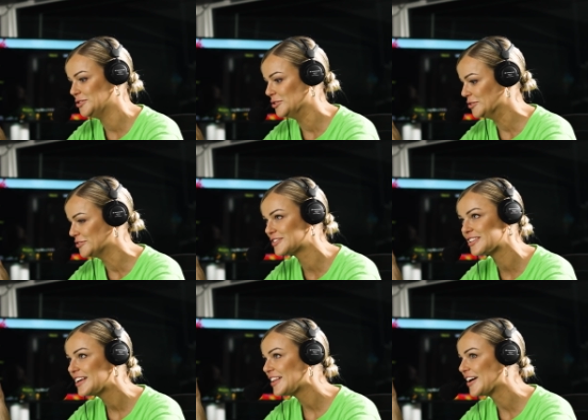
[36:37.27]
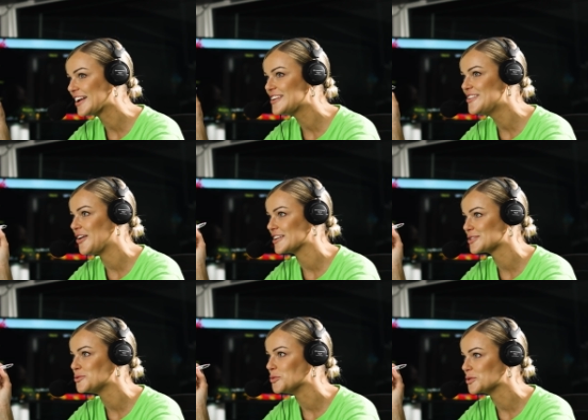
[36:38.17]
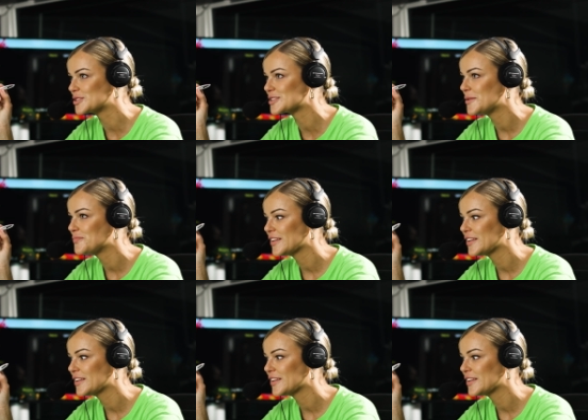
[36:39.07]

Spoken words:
oofed, like nice horse.